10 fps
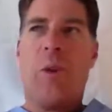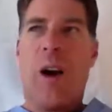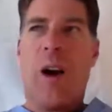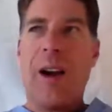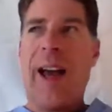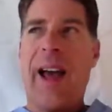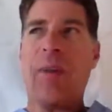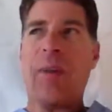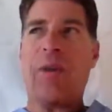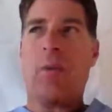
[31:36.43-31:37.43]
our lab
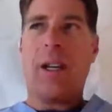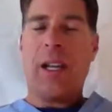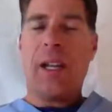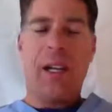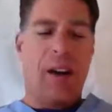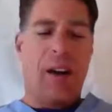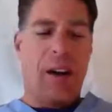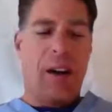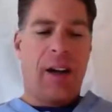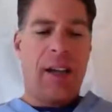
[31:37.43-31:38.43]
is working
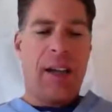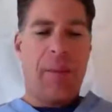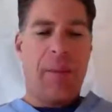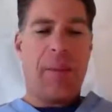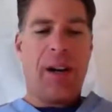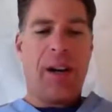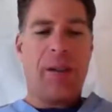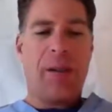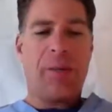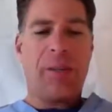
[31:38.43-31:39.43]
on a number
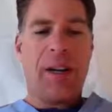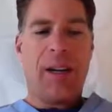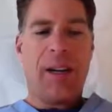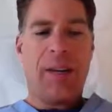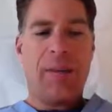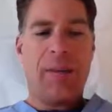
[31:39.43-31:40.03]
of uh,